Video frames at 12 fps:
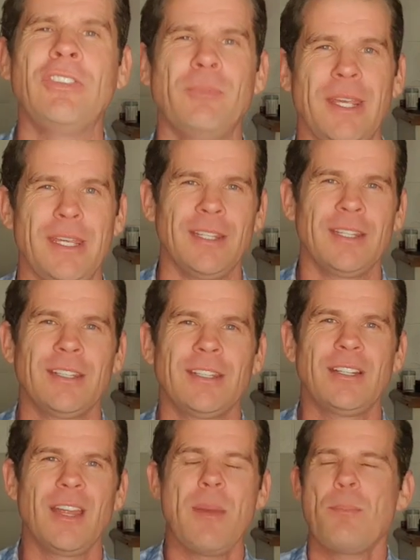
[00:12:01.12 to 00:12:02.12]
me.
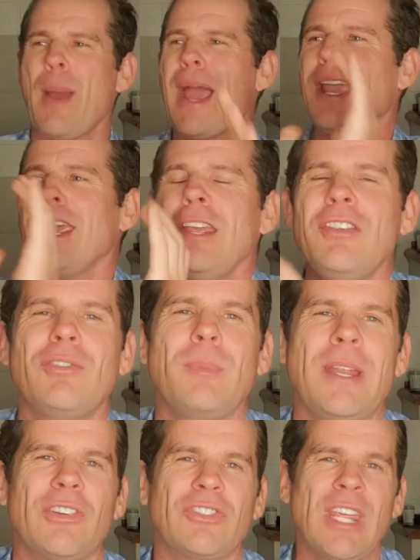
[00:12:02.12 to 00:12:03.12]
You know, it pains me
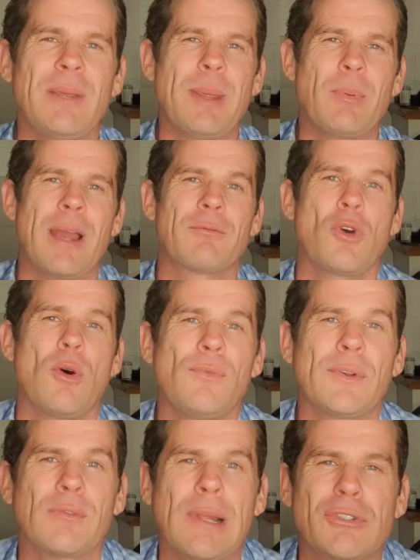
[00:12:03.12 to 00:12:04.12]
to see people have
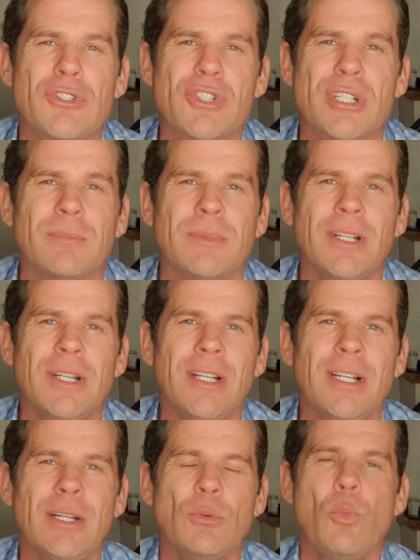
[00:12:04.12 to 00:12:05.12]
conflict relationship.
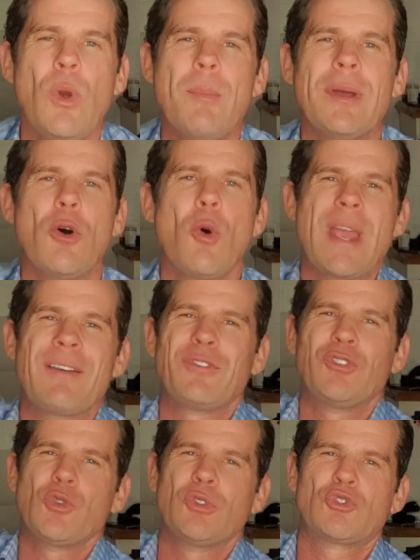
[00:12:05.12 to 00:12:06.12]
Women, all you have to
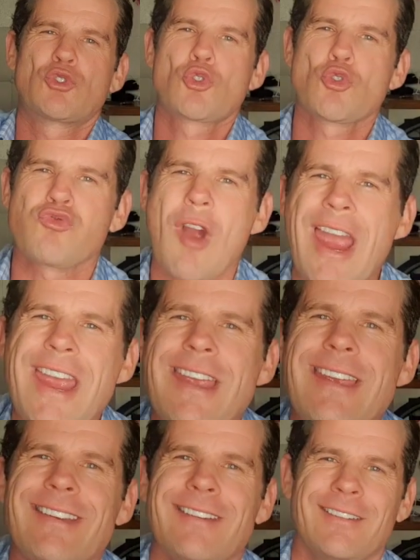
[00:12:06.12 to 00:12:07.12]
do is
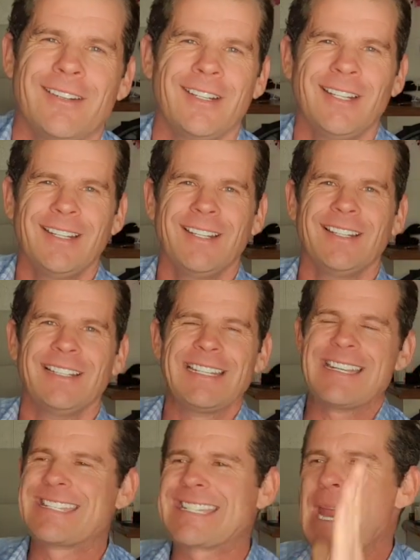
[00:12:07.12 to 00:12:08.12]
drain.
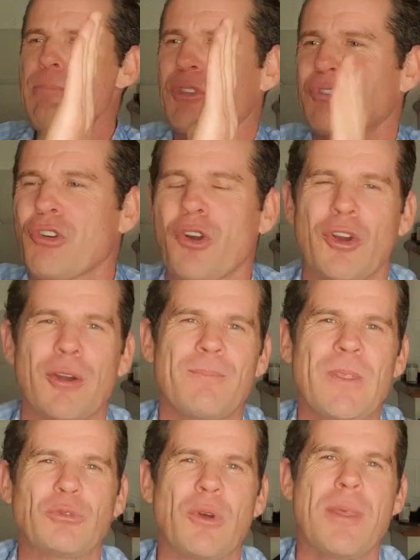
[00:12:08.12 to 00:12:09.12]
Deep throat
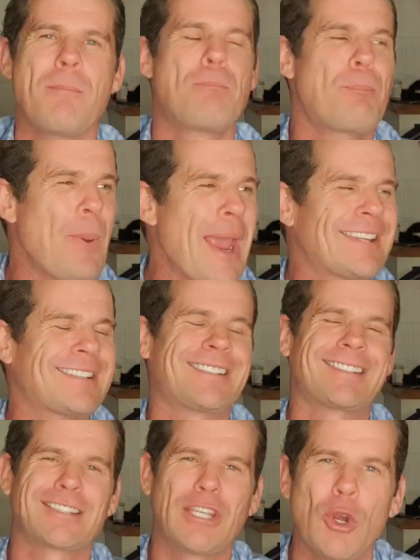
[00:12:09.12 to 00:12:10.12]
is one of the best
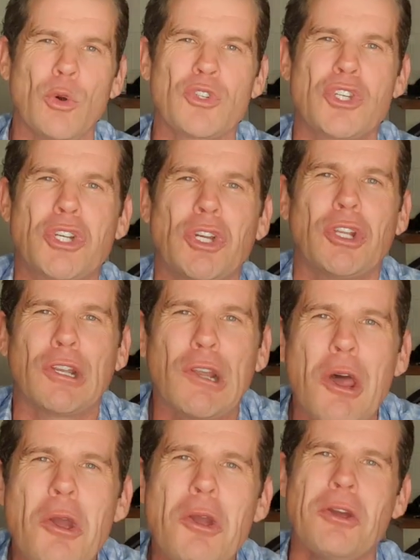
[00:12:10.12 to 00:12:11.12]
skills you can
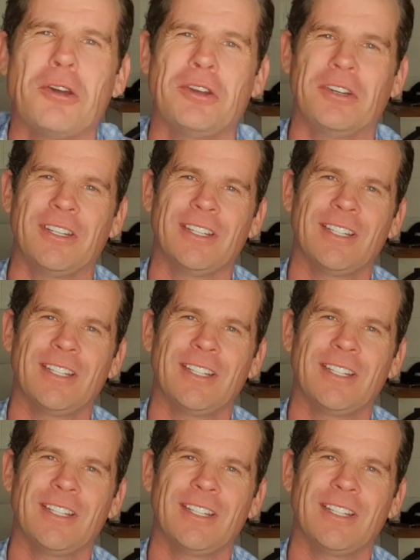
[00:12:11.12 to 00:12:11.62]
learn